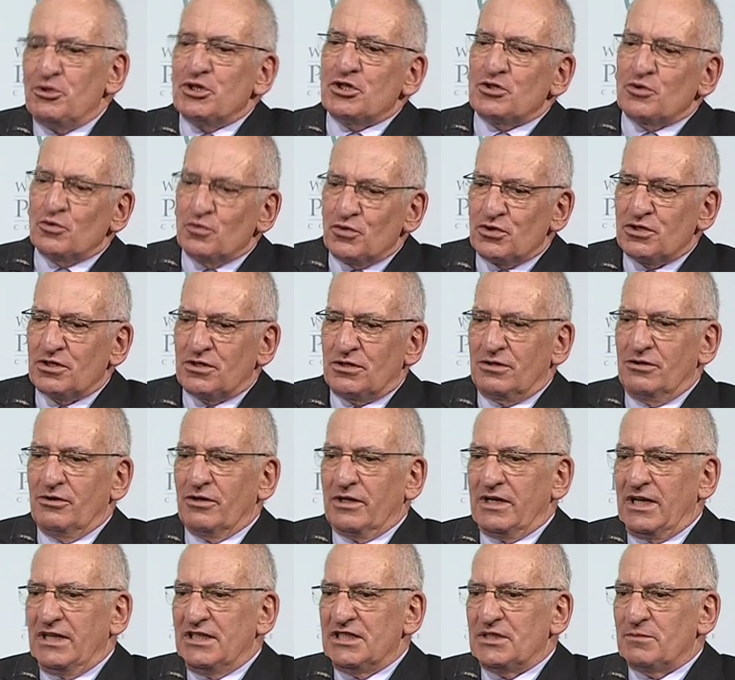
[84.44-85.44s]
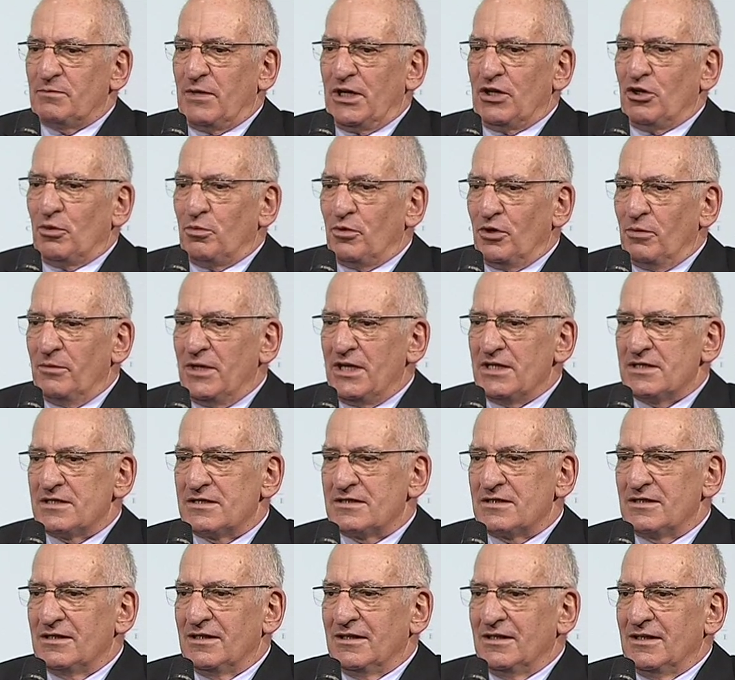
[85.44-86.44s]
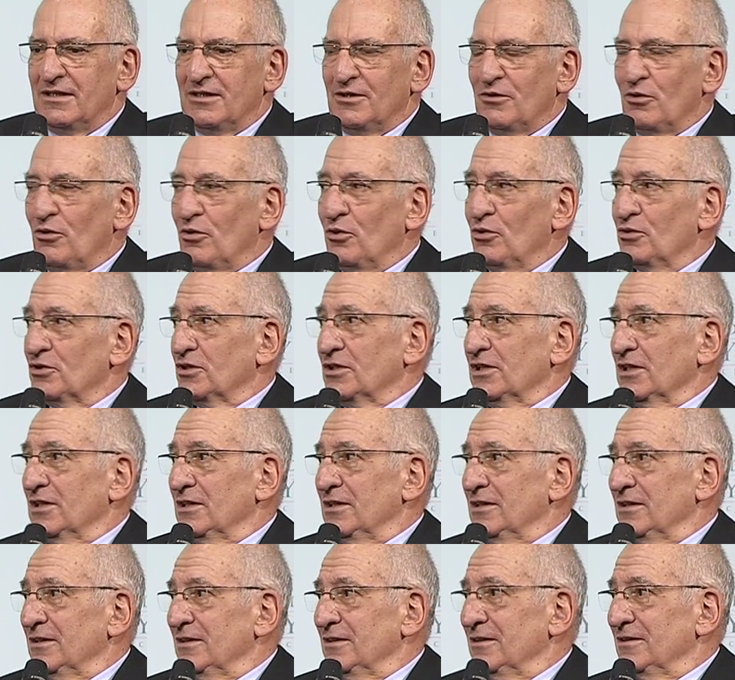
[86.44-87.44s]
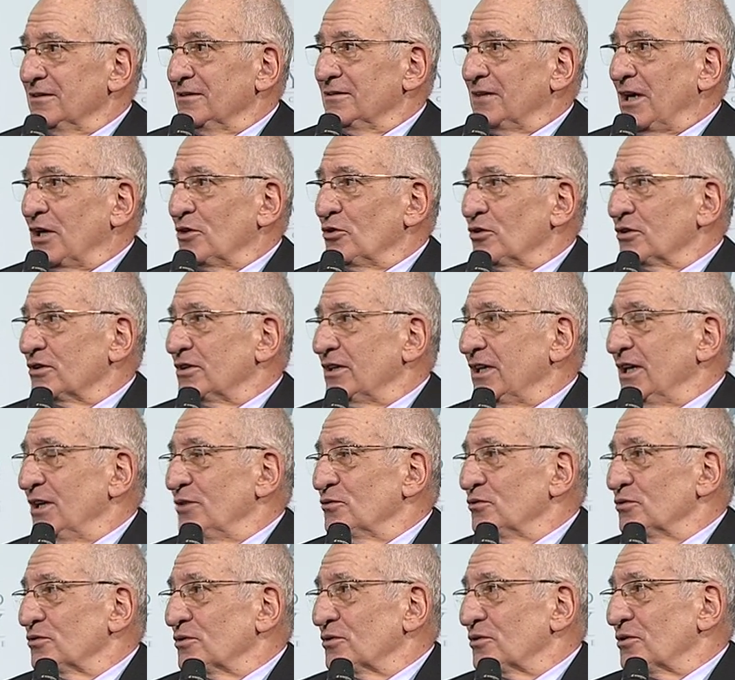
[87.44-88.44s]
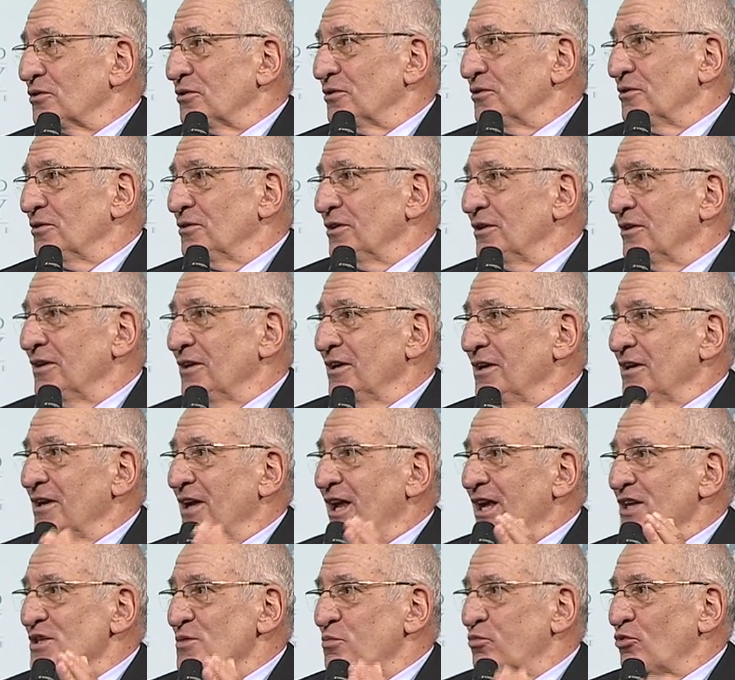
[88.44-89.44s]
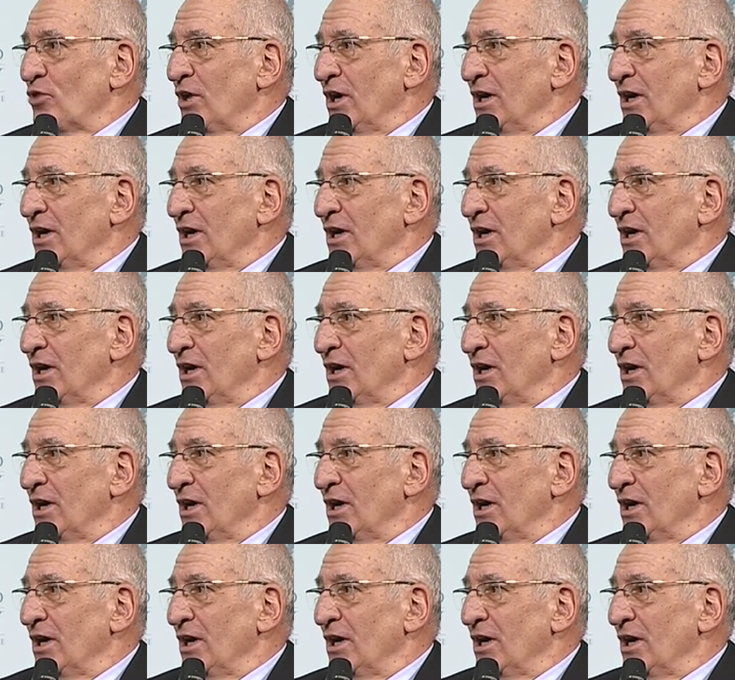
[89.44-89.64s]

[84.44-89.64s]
to make promises that they can keep.